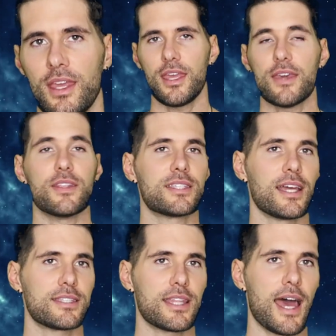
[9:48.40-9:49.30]
in the
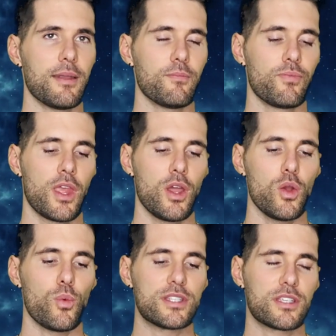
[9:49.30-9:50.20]
sense that
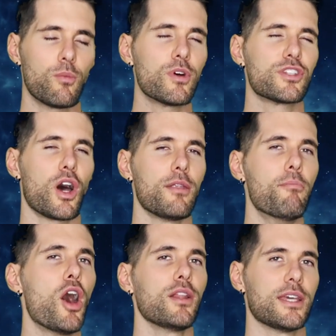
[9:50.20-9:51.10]
when someone's on
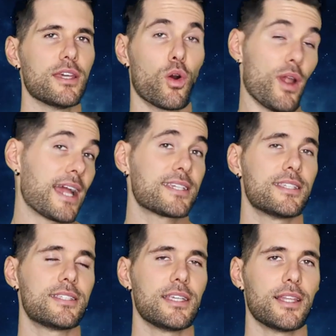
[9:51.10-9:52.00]
Molly or
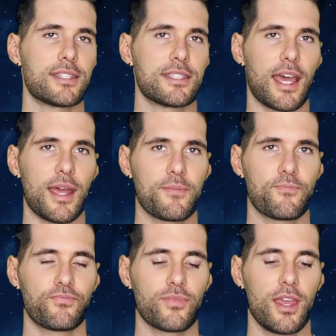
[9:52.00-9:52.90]
ecstasy, let's say,
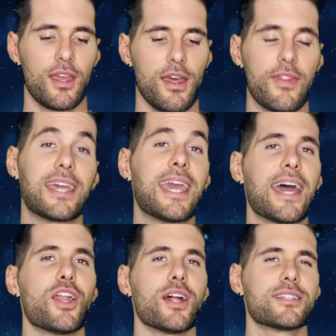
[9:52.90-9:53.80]
they
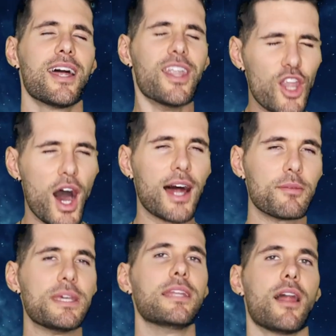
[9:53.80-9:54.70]
cannot not
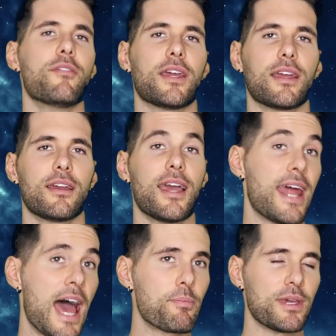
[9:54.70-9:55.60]
be loving and
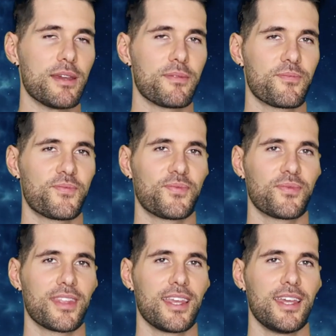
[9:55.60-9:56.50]
happy.
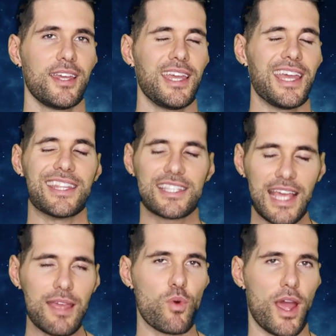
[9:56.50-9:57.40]
In the
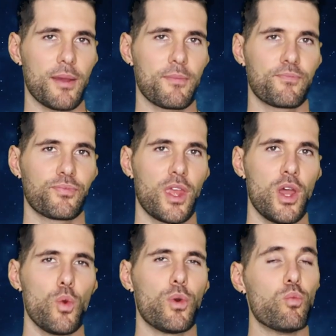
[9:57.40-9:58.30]
same way,
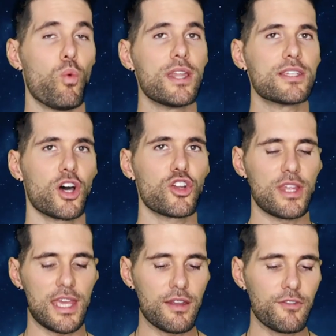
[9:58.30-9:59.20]
when one is under
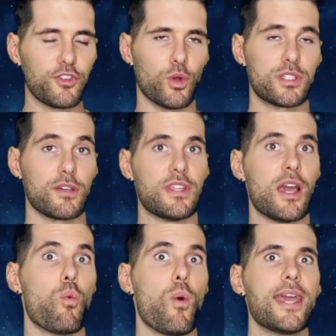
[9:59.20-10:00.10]
the influence of the
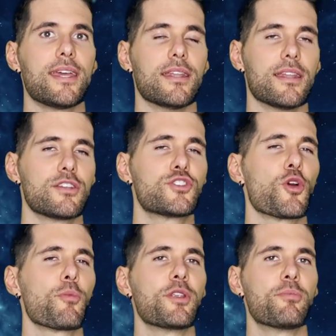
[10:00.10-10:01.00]
awakened
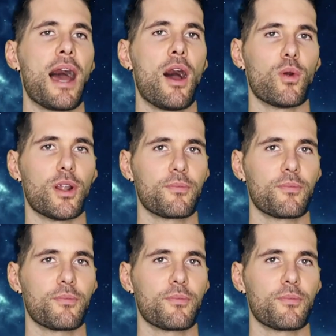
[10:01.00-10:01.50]
serpent power,